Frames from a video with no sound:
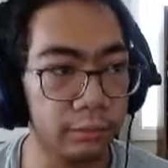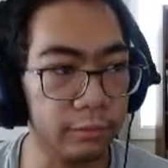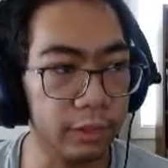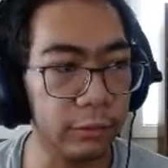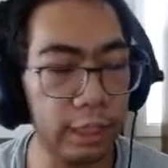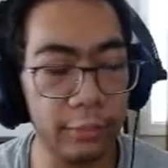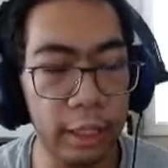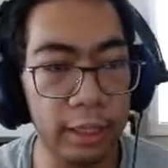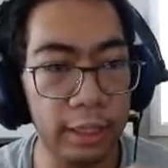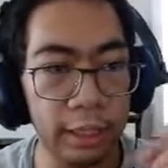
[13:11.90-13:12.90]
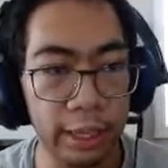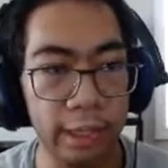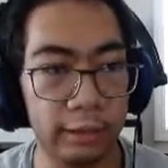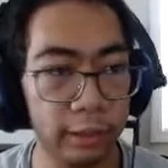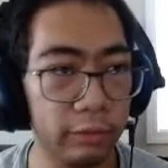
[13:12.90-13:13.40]
You know what? I'm gonna
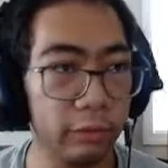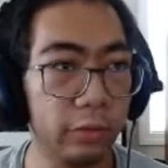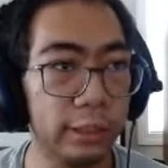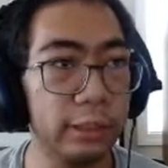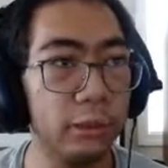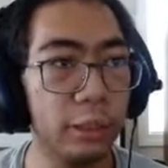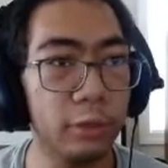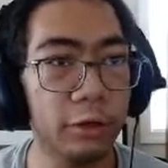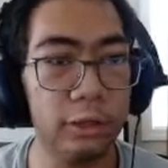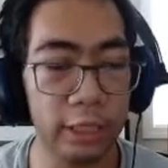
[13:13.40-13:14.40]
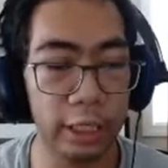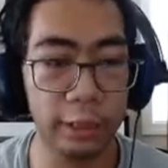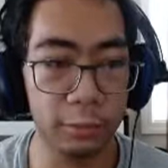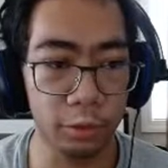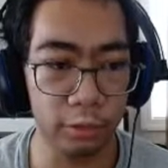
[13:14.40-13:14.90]
add for this quick moment. I
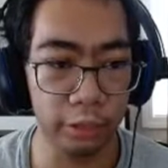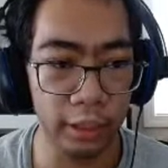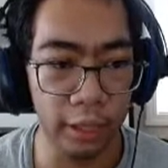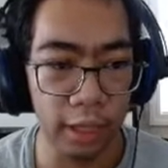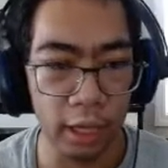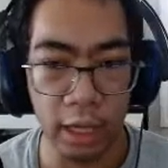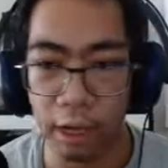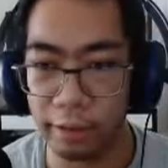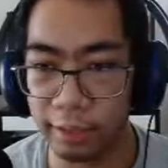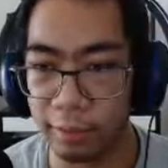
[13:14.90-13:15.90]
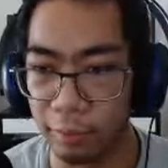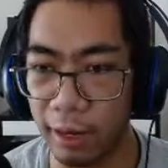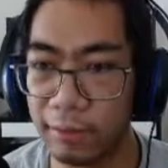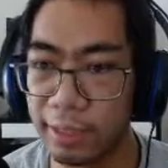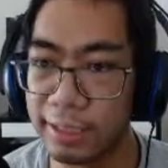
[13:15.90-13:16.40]
am going. Oh yeah, the
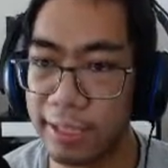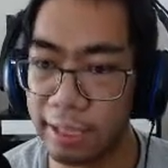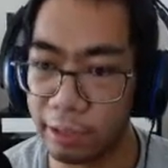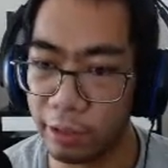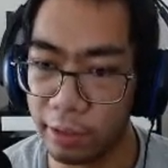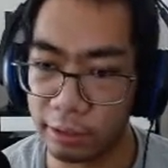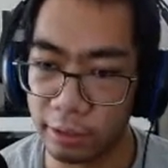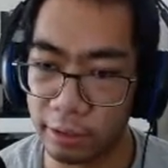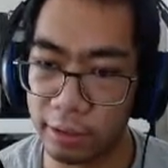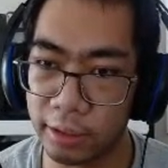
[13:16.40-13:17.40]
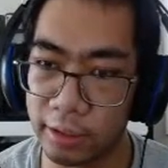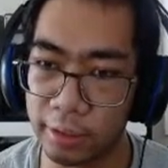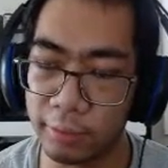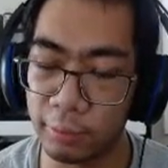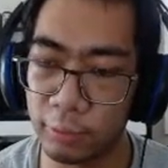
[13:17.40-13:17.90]
bot right now on
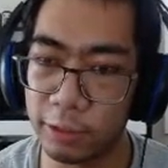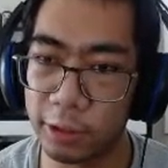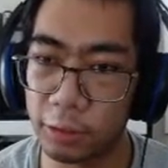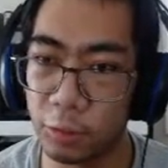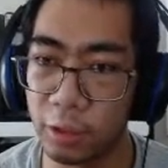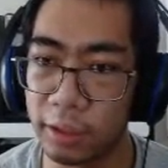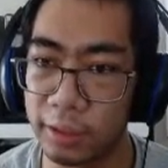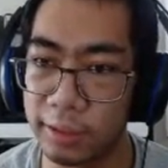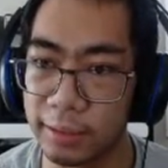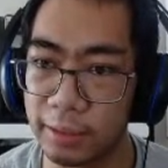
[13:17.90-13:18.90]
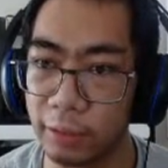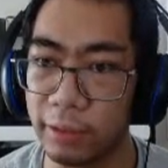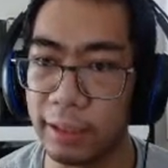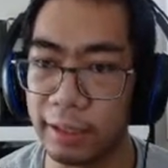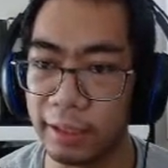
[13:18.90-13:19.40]
the Discord isn't
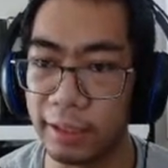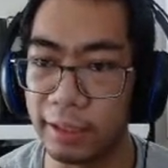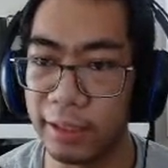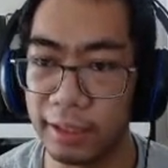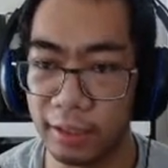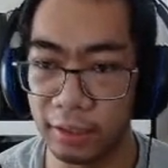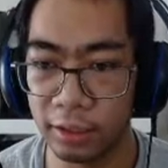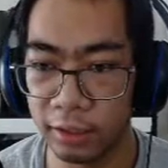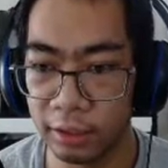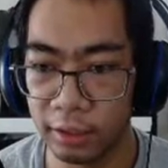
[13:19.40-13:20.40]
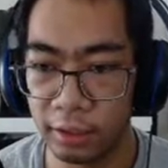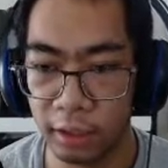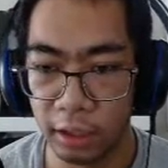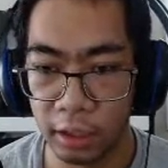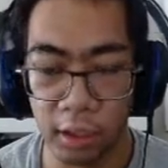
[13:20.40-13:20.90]
doing anything.
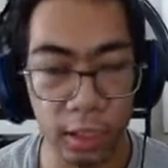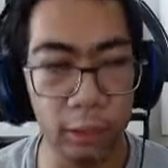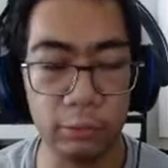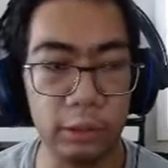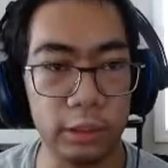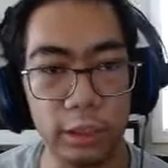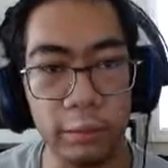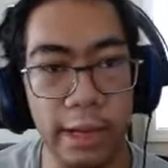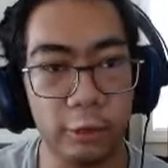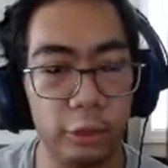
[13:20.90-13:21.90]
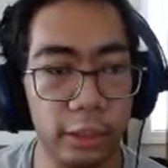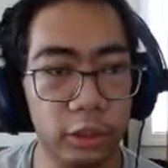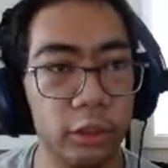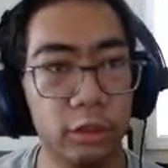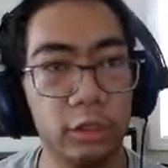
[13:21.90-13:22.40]
I'm just gonna manually
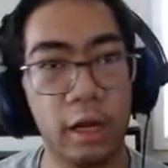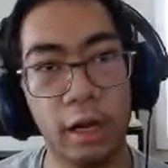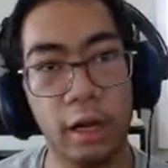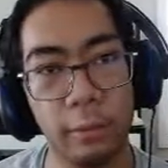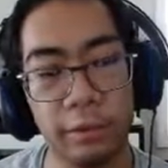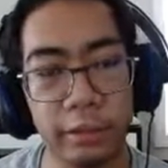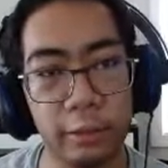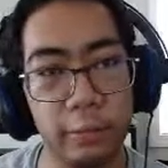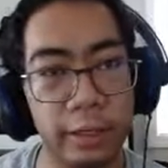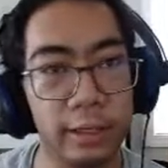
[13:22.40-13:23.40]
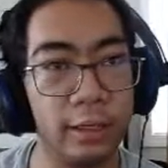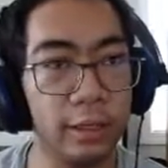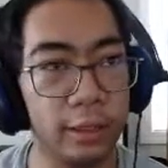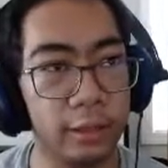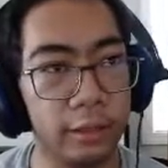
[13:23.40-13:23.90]
put in my
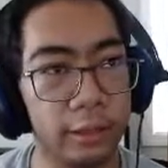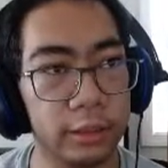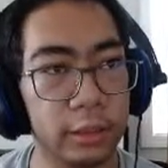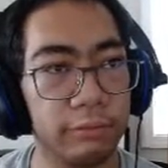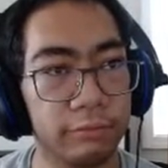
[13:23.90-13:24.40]
stuff.